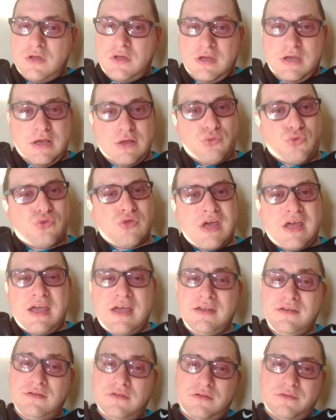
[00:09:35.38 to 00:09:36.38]
And
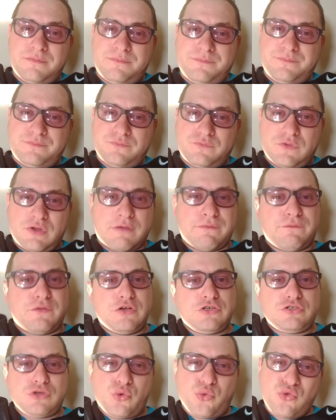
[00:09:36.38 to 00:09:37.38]
then the
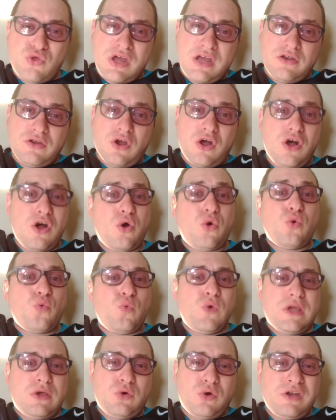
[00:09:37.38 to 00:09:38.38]
official said, oh,
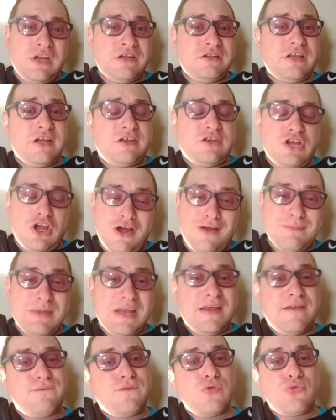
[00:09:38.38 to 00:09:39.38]
we couldn't determine
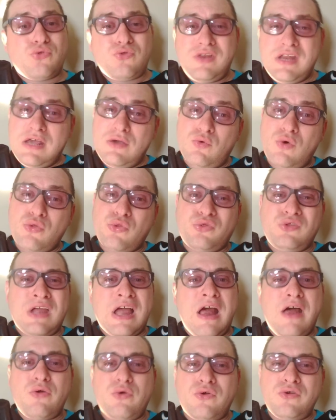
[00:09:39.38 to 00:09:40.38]
if his knee was
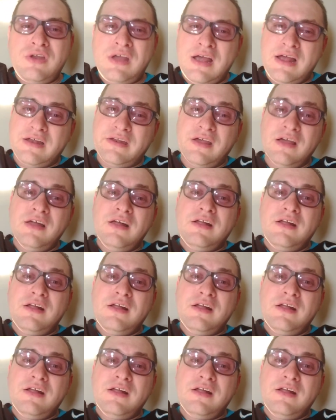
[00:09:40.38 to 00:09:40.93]
down or not.